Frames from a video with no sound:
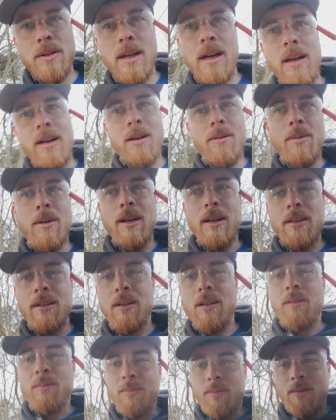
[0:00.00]
tire back
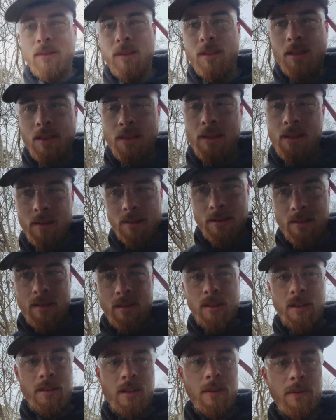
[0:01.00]
up. It's
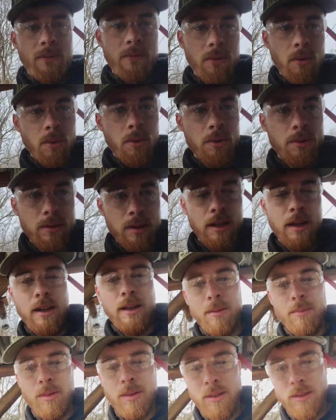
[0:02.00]
like the 4th
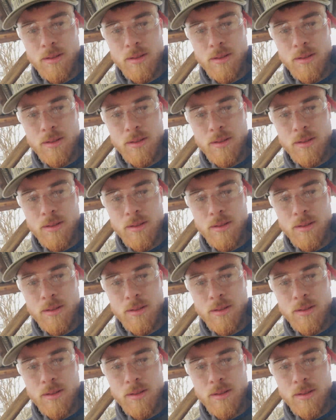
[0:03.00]
time.